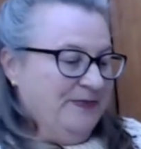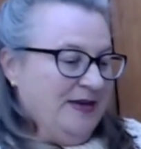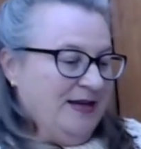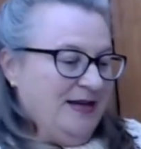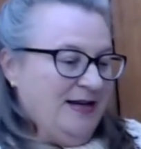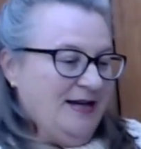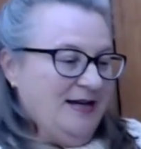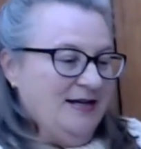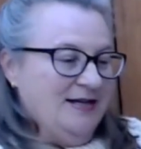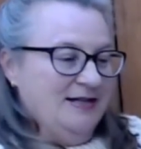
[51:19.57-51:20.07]

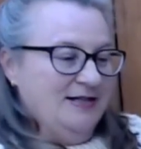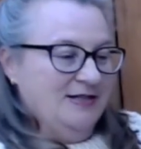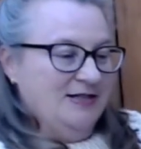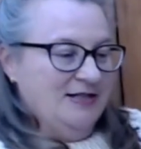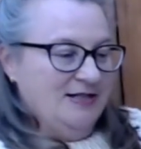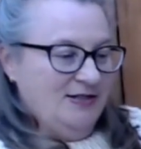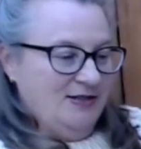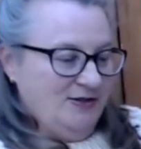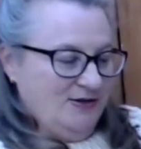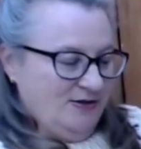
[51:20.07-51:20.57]
and
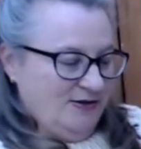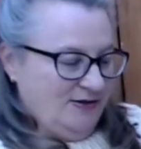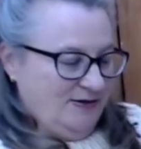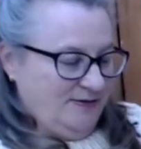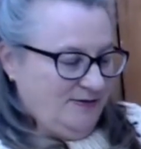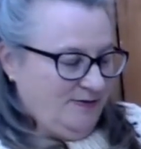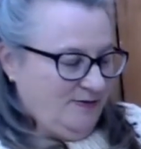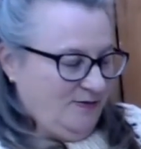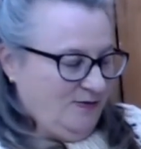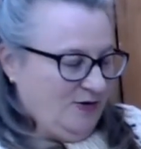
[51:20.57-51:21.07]
into your
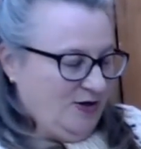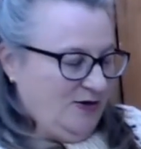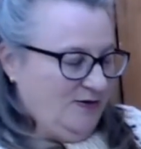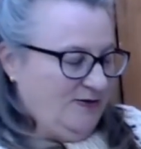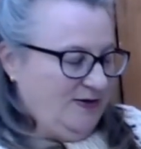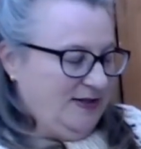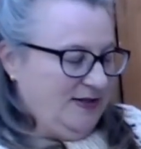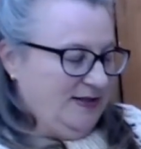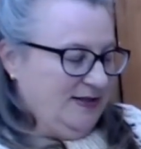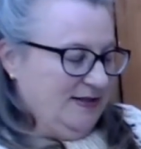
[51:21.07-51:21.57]

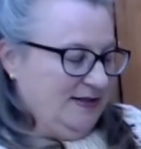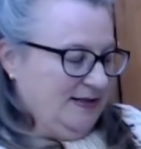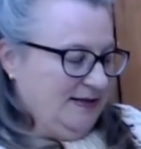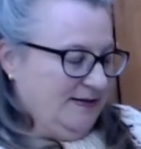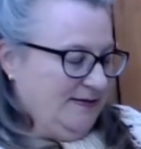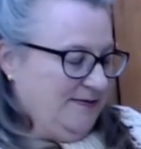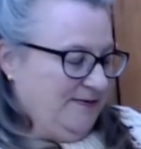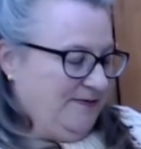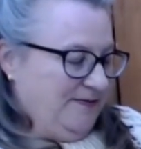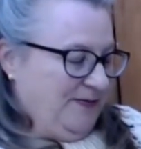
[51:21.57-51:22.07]
rovings
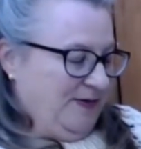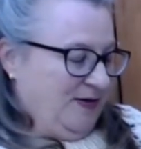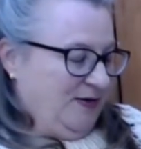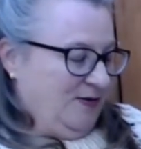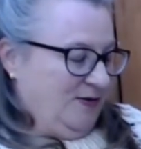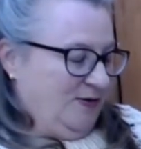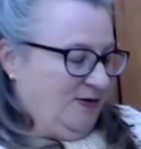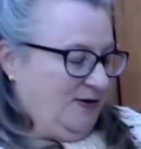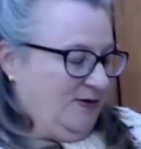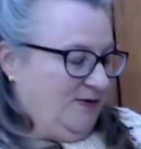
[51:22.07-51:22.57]

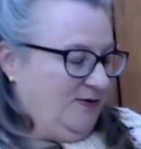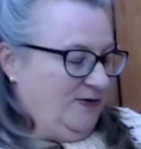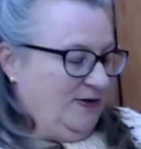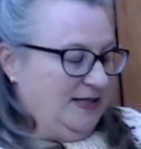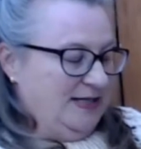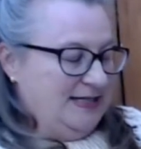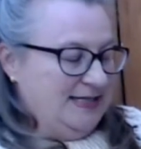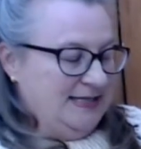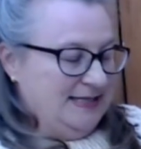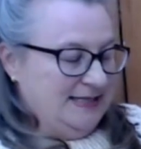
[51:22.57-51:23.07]
or your
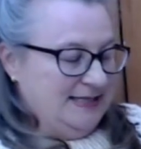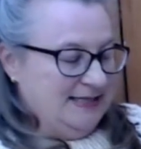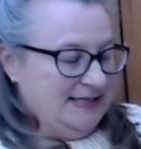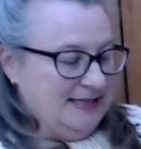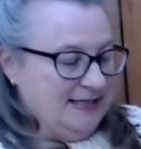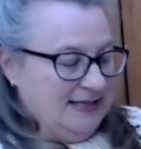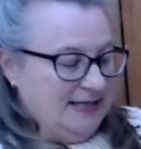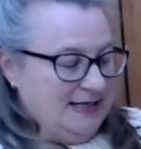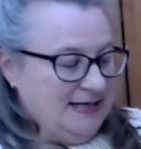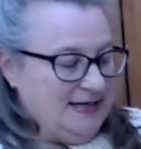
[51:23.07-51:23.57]
fleece,
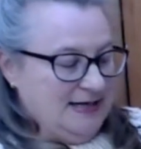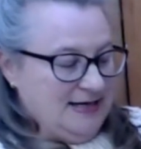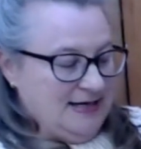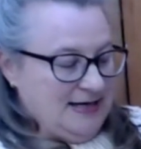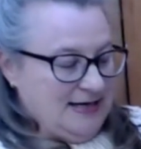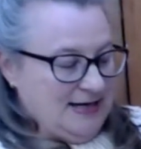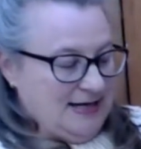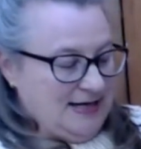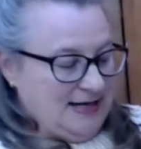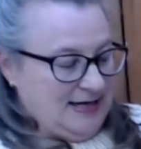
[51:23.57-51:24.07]

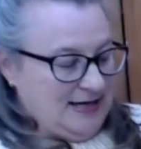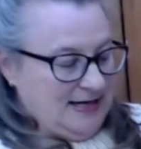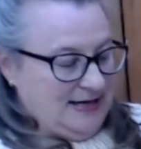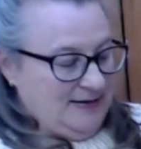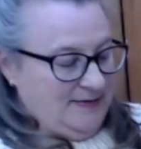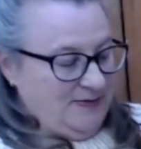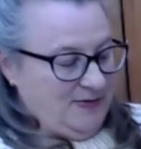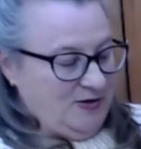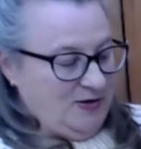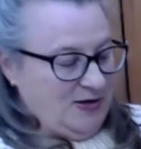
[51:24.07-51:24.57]

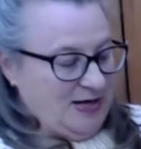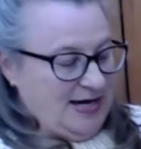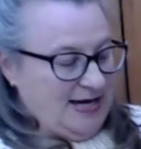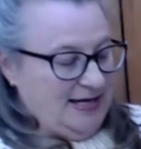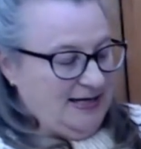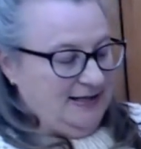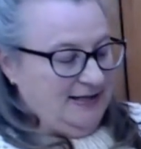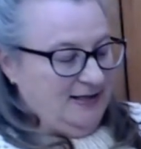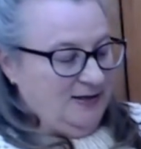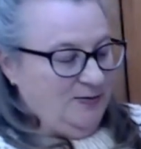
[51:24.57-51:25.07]
to add
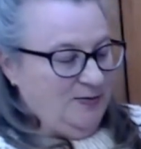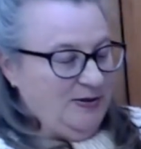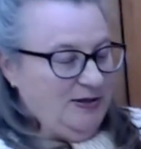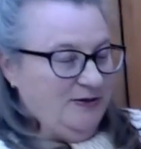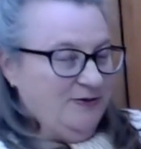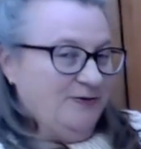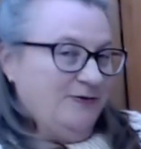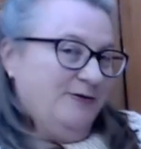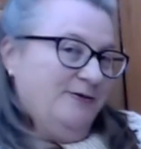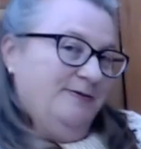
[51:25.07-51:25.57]
a little bit
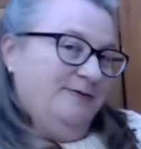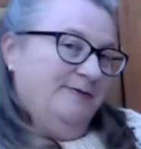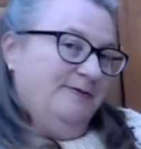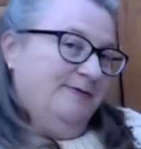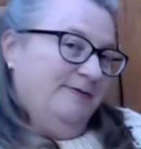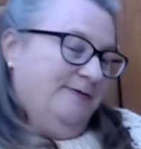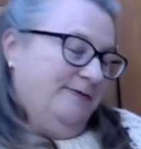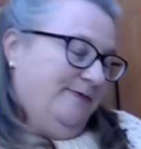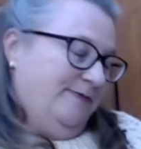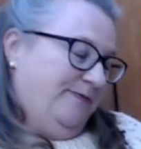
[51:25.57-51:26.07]
of
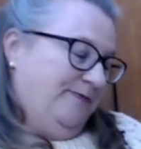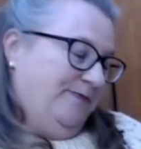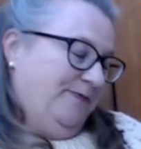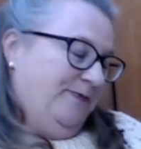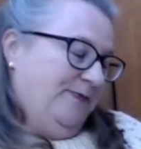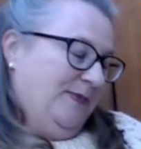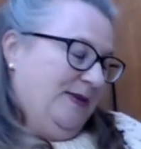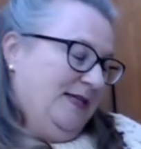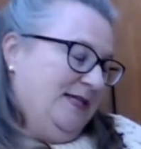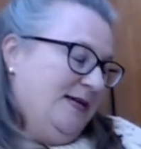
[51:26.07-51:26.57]

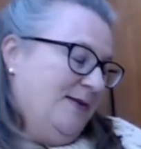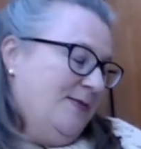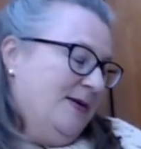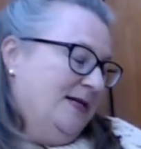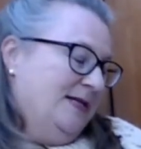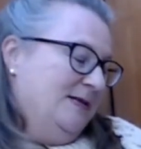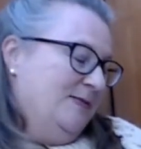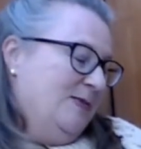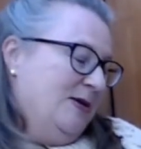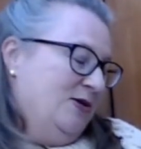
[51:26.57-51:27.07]
something
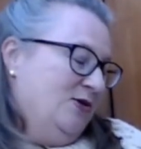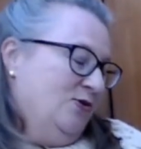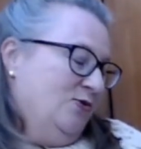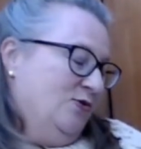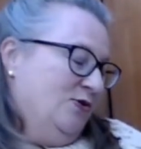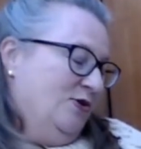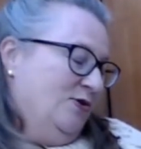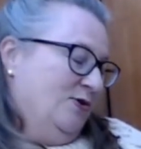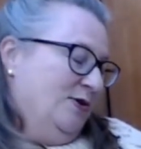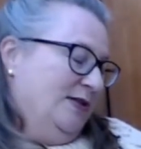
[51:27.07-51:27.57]
special
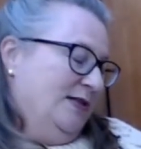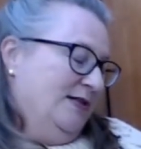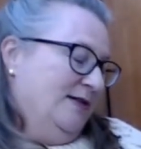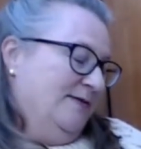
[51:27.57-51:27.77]
to it?